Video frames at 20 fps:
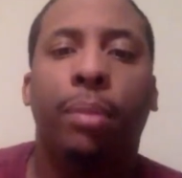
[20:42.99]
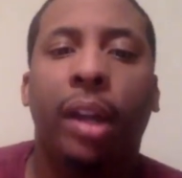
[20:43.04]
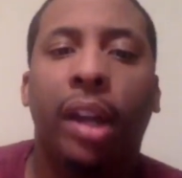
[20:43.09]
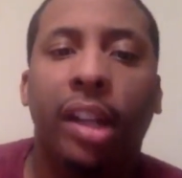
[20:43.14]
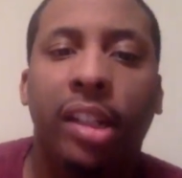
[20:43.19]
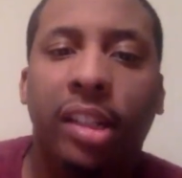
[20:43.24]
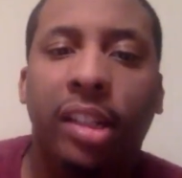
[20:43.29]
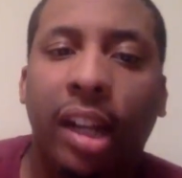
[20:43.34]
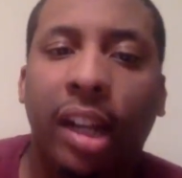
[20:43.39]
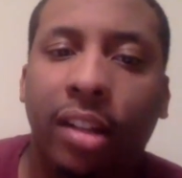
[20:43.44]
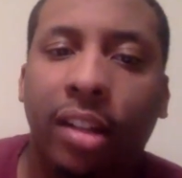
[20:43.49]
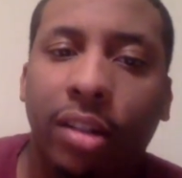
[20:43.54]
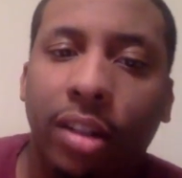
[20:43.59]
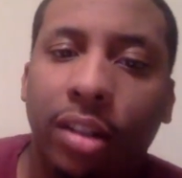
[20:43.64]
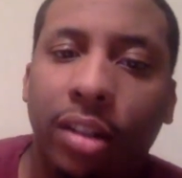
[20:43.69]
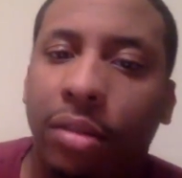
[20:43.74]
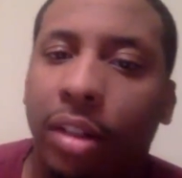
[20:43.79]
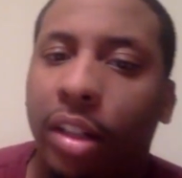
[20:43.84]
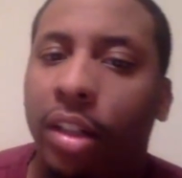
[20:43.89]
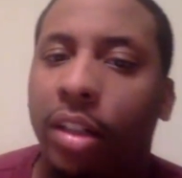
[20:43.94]
Fade's not going to
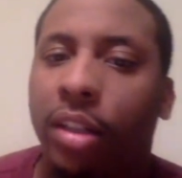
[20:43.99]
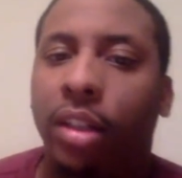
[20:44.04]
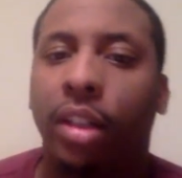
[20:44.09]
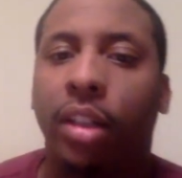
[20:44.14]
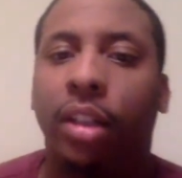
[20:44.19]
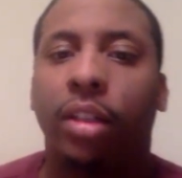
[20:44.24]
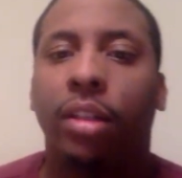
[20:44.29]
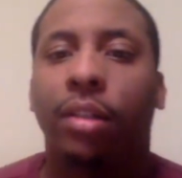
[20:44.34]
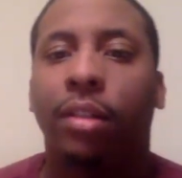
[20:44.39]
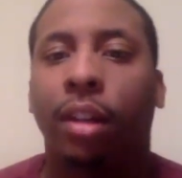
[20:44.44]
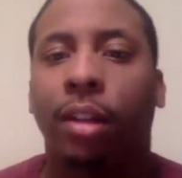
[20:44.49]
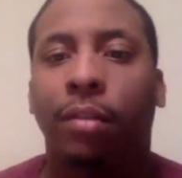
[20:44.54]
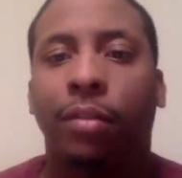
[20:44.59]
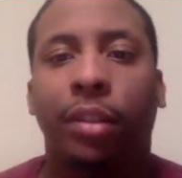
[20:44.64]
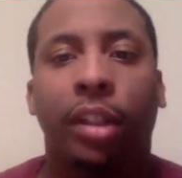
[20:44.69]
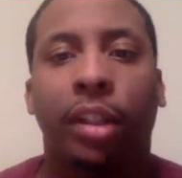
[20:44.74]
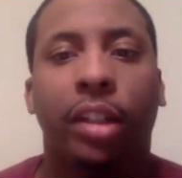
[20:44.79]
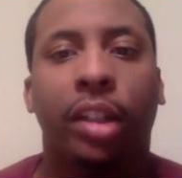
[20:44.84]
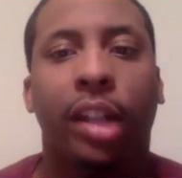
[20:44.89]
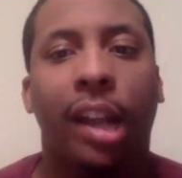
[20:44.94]
do anything. I'm
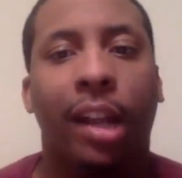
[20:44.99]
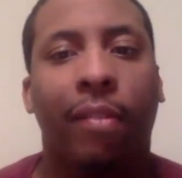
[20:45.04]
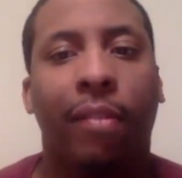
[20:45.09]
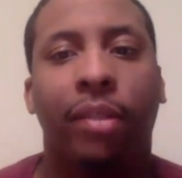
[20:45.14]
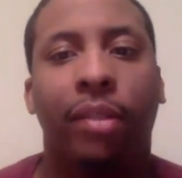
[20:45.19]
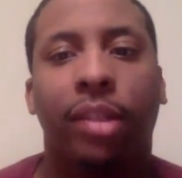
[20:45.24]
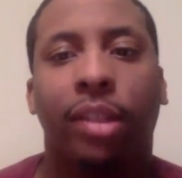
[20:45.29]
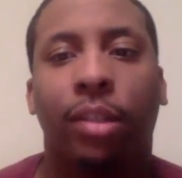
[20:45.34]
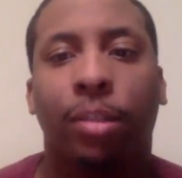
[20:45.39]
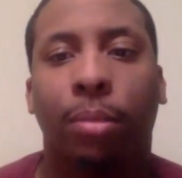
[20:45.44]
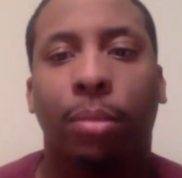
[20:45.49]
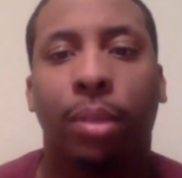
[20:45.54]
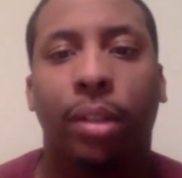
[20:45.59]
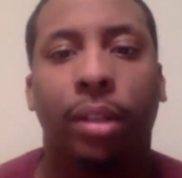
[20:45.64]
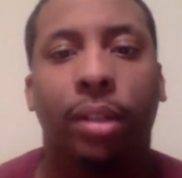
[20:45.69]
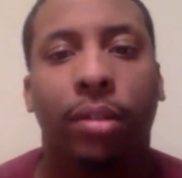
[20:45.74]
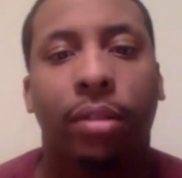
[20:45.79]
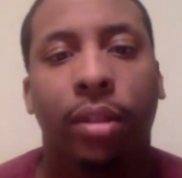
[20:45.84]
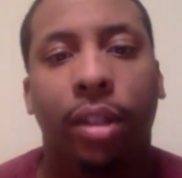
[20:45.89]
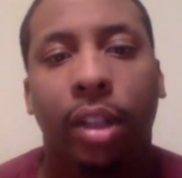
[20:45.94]
fading every single
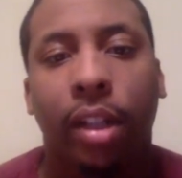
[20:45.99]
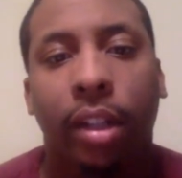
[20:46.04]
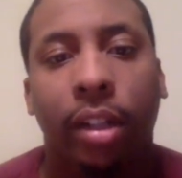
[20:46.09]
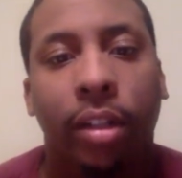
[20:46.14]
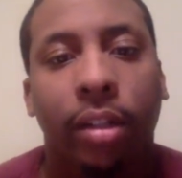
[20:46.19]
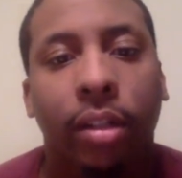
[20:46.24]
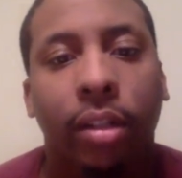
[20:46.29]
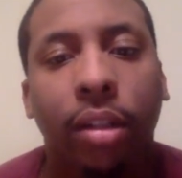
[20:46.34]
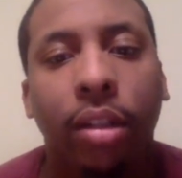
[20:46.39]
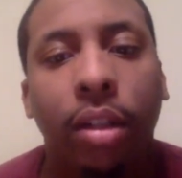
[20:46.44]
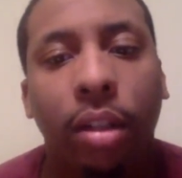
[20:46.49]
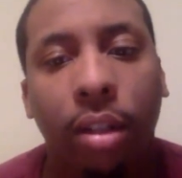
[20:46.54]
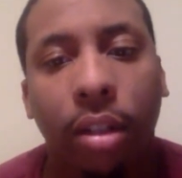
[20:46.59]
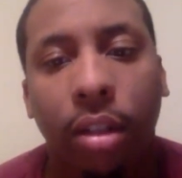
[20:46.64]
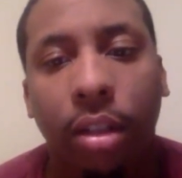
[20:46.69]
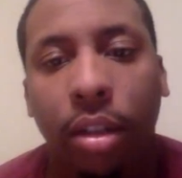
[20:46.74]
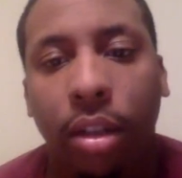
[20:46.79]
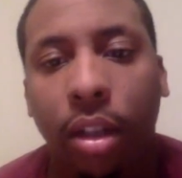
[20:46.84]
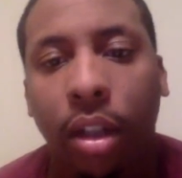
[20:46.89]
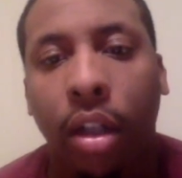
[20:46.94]
player on there. They
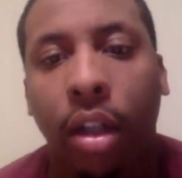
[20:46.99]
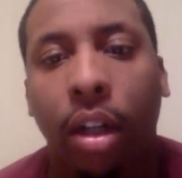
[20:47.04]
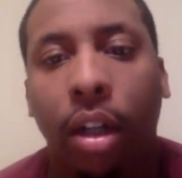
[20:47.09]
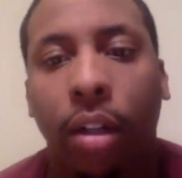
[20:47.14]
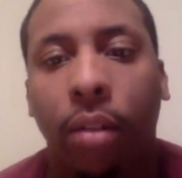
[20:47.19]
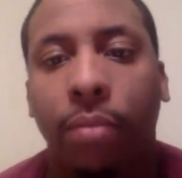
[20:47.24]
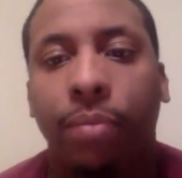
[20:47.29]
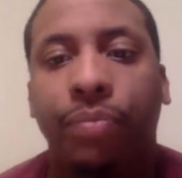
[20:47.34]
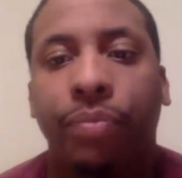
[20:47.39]
play